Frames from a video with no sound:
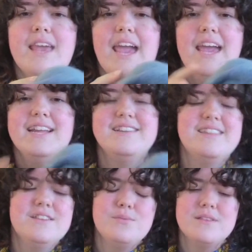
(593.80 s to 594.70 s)
And
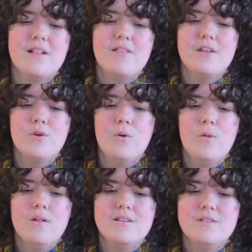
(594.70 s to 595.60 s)
this was a
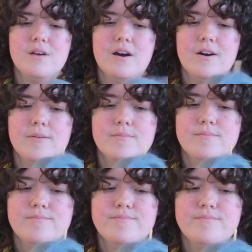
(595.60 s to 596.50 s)
little
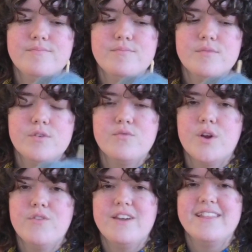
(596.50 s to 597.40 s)

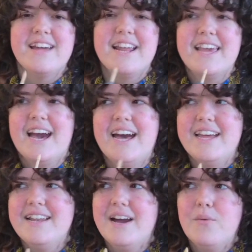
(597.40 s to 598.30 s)
roving that I
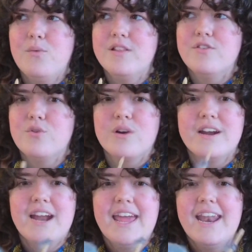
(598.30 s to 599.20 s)
got at one store,
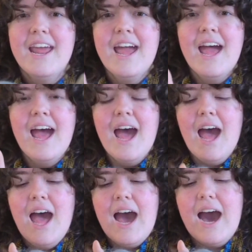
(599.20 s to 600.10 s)
and
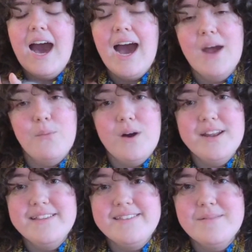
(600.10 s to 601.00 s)
I
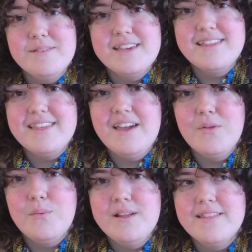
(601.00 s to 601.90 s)
wanted to get the
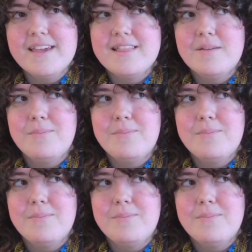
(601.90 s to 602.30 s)
other one, like the